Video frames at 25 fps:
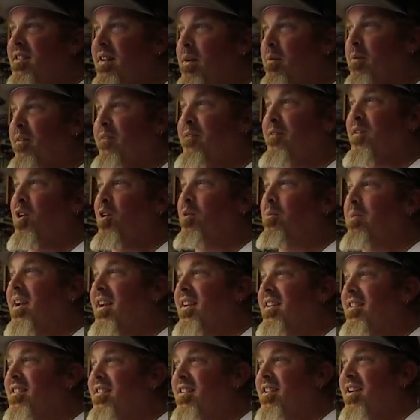were
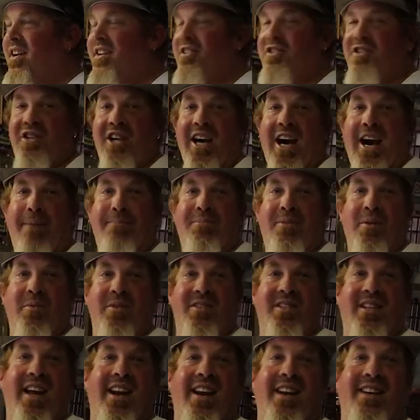filming a chop that
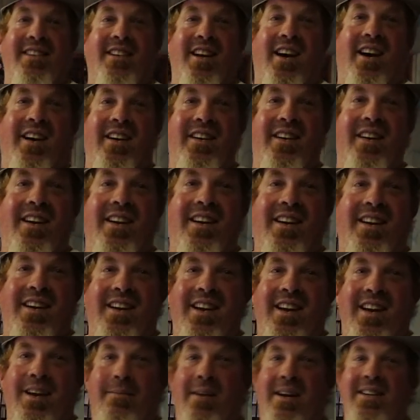was getting done.
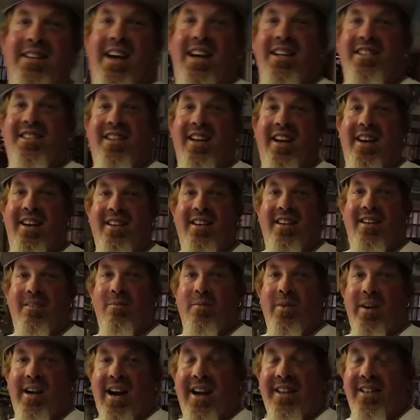Mm-hmm. My dad said
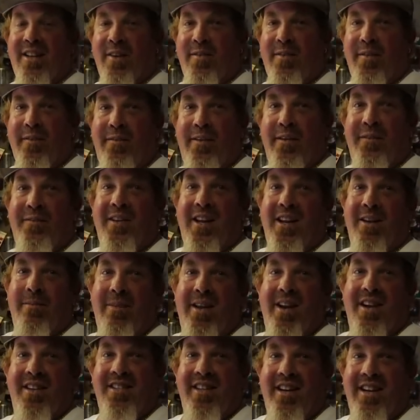we got there for 15
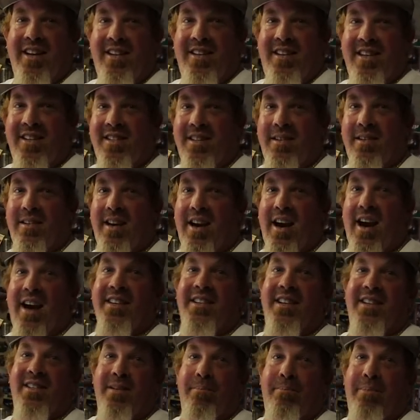minutes, and I
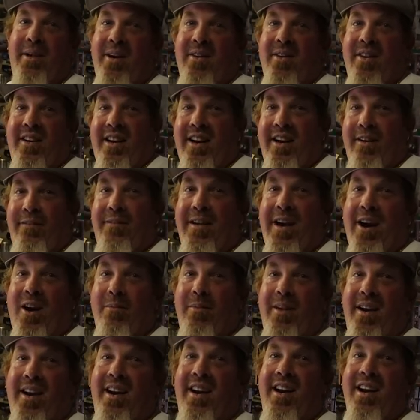disappeared, and he found
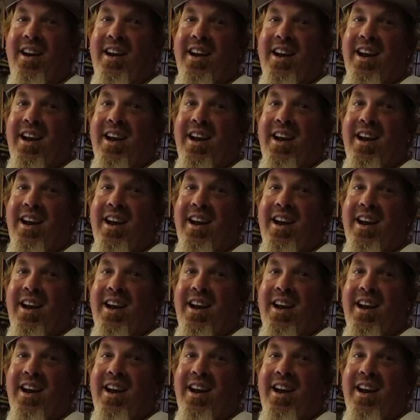me.